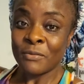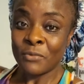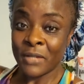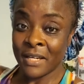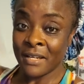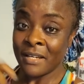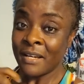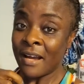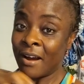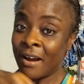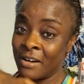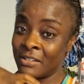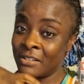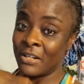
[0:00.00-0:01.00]
We
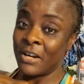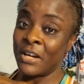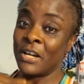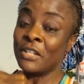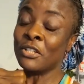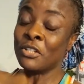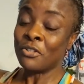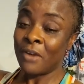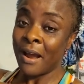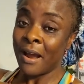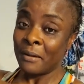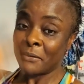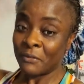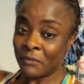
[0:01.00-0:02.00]
are certain
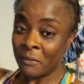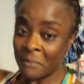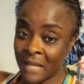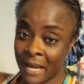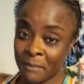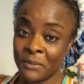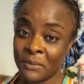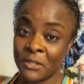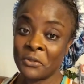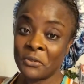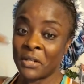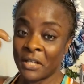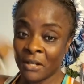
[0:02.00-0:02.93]
tribes from Liberia.